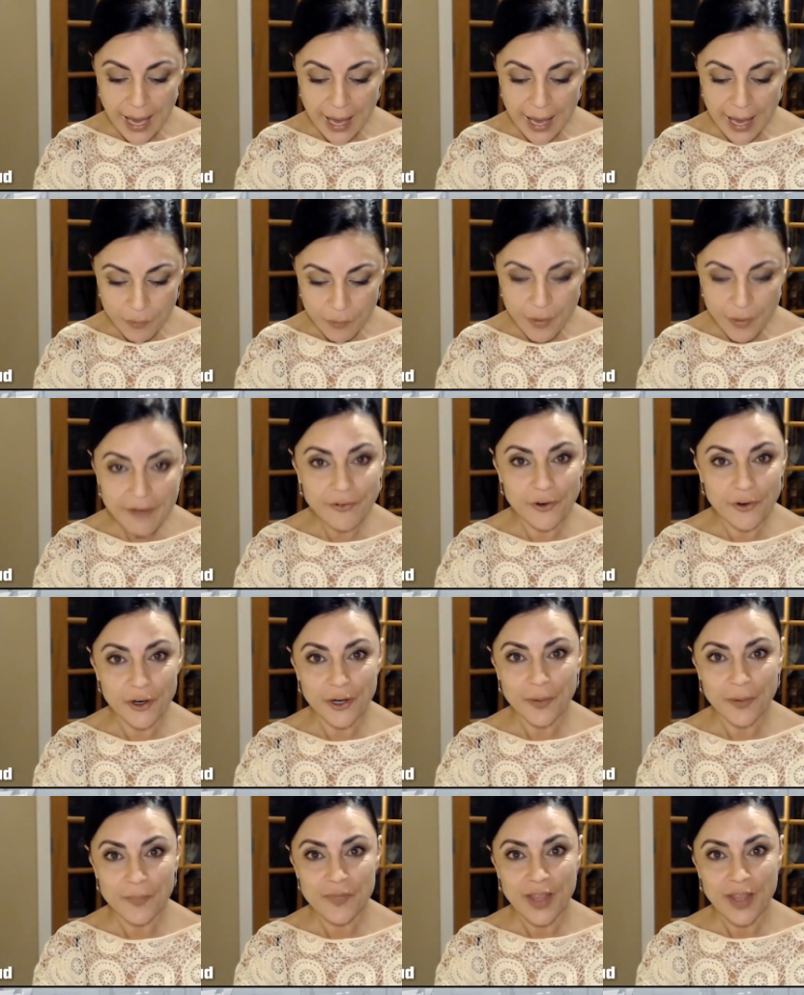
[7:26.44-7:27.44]

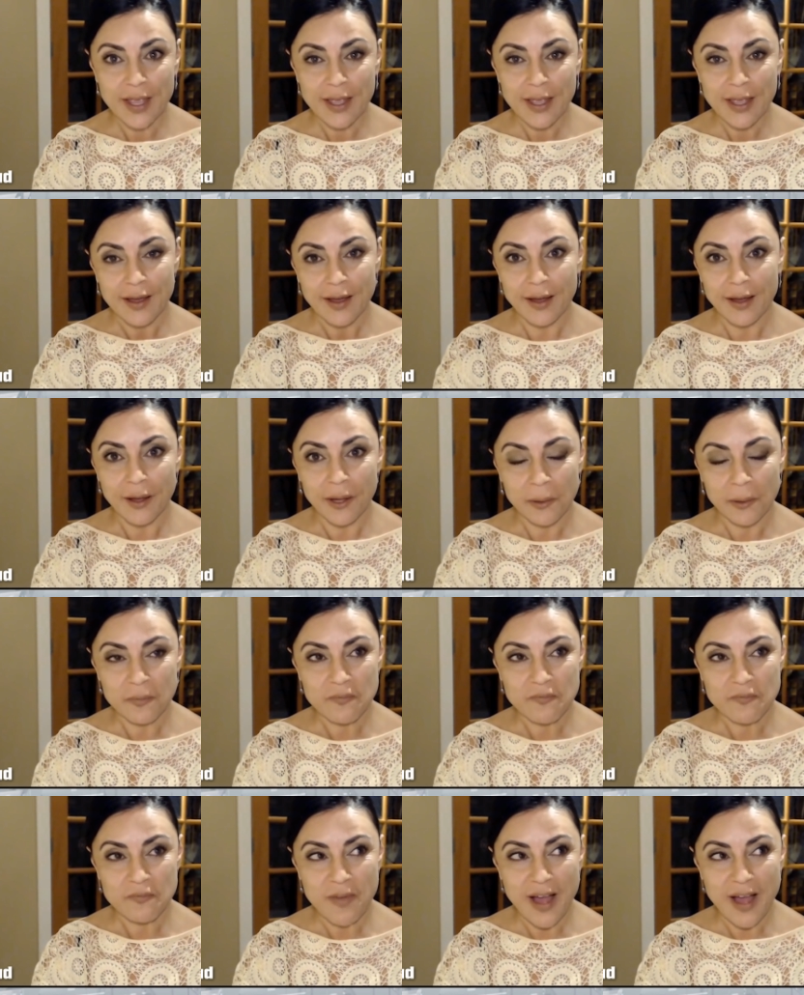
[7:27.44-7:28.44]
However,
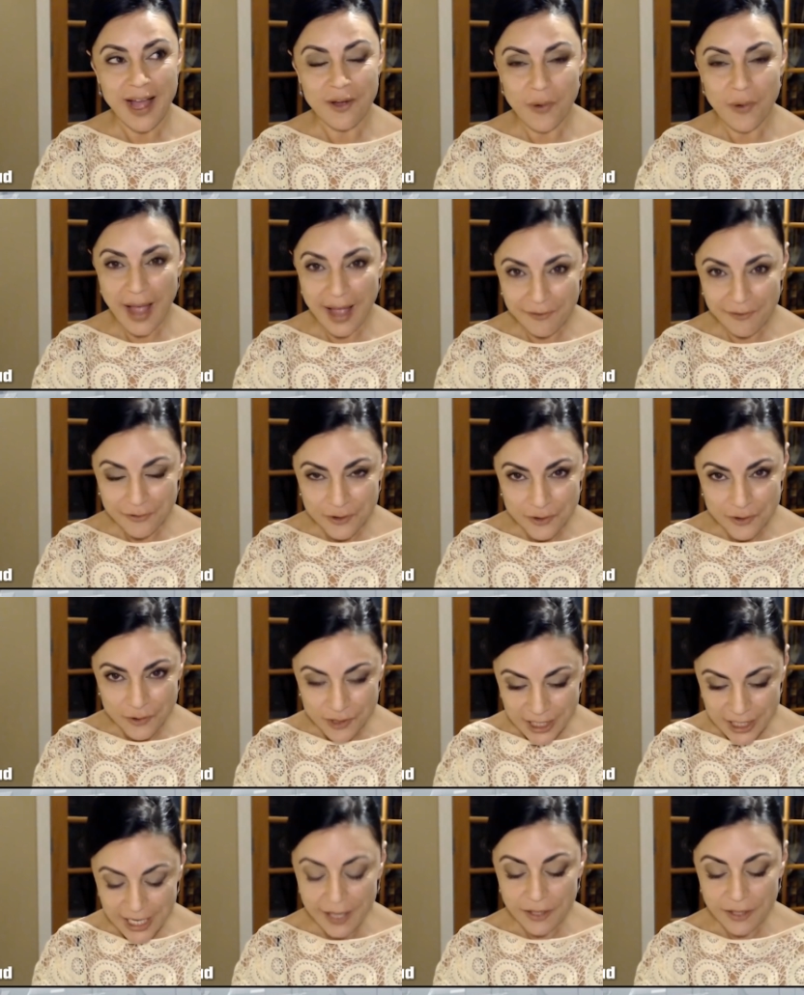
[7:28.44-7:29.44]
um, I'll have
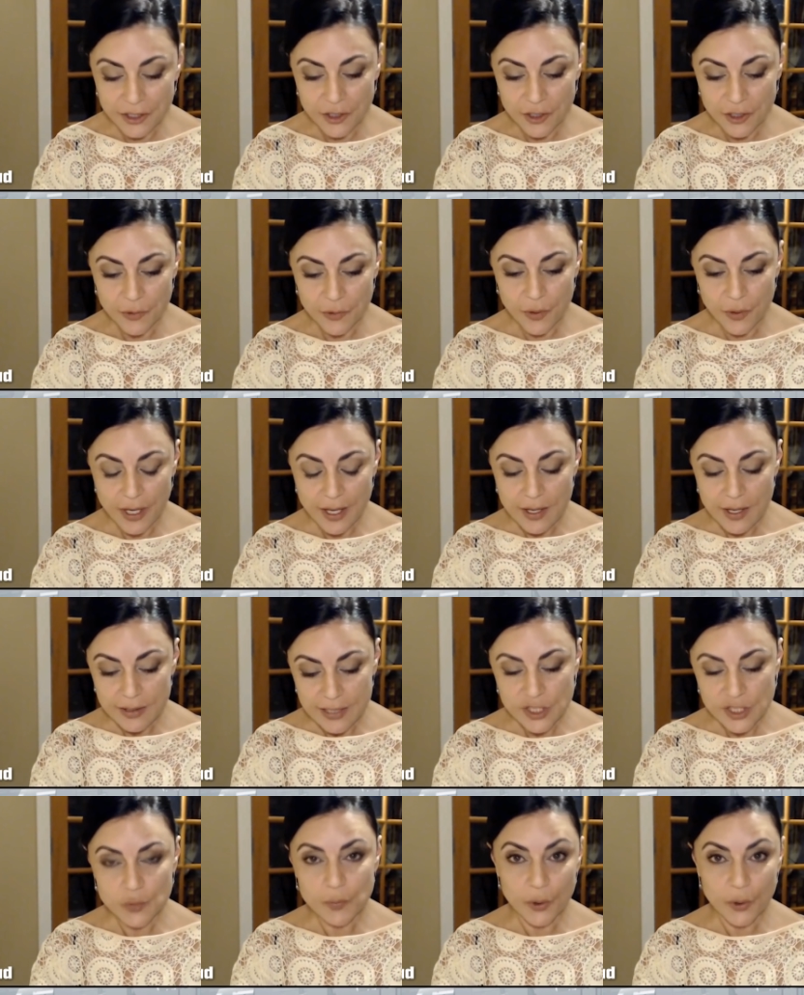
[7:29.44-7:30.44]
to tell you,
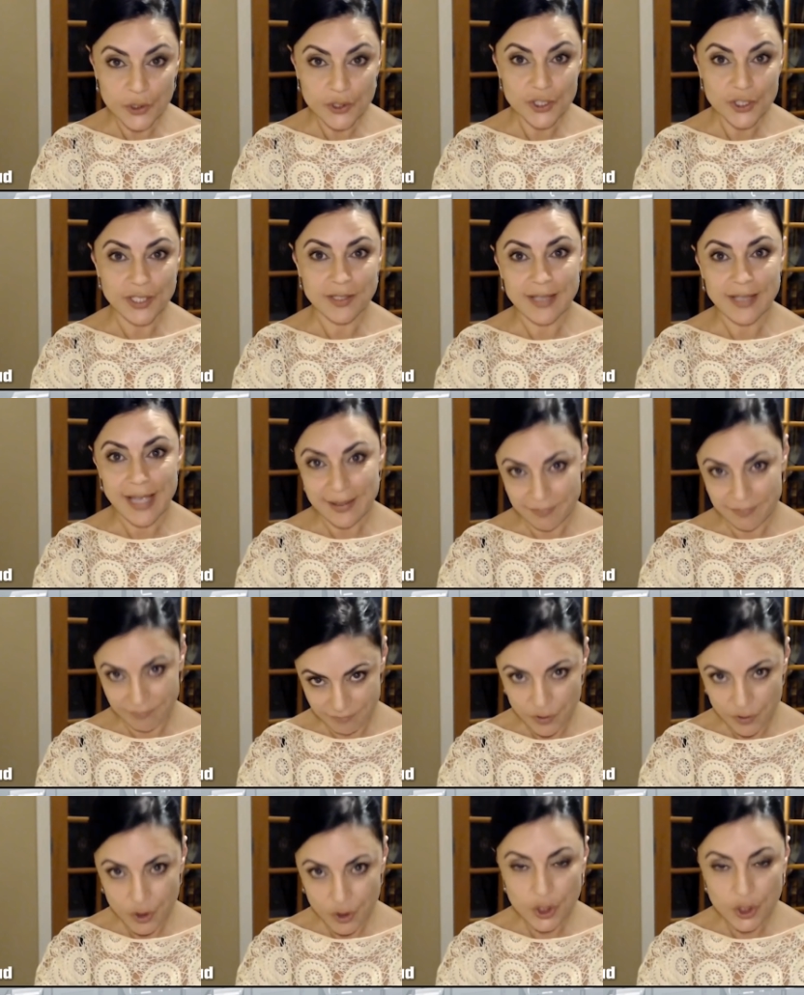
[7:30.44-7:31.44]
this person
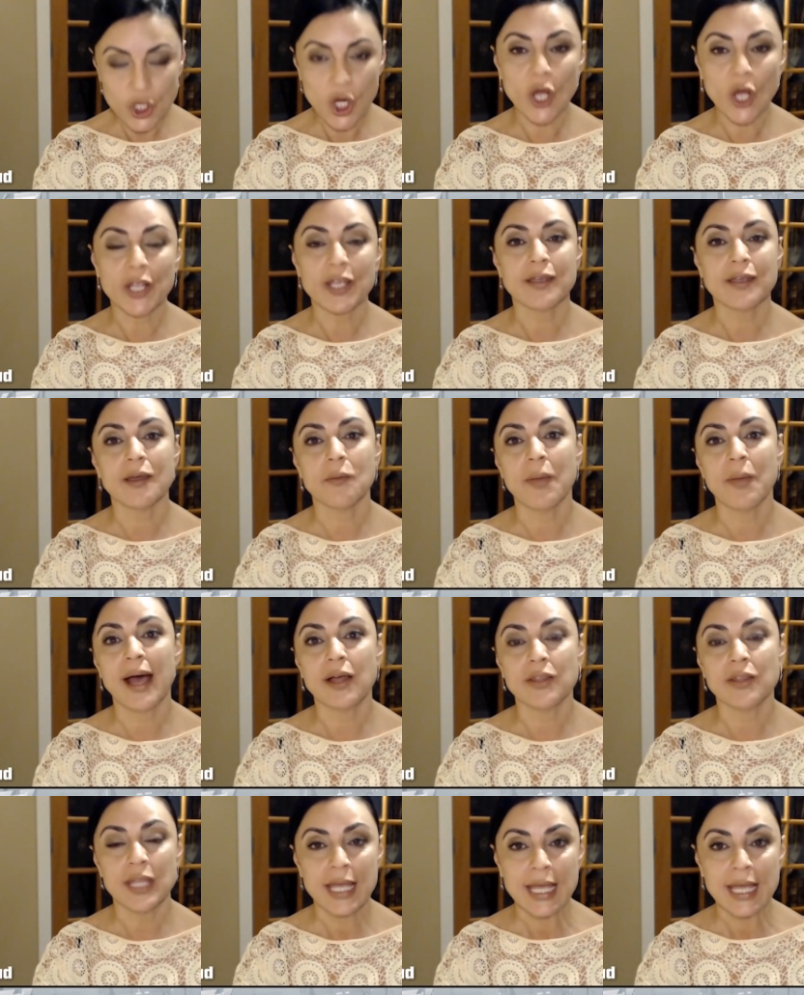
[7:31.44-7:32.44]
that you're talking
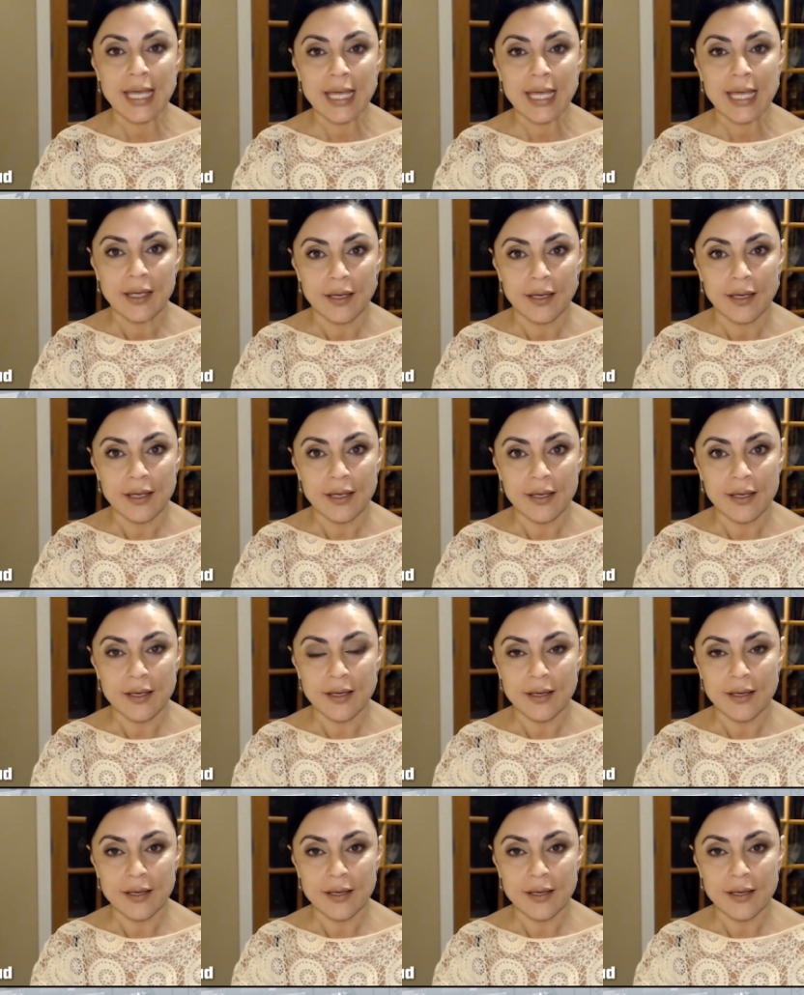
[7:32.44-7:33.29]
about uh,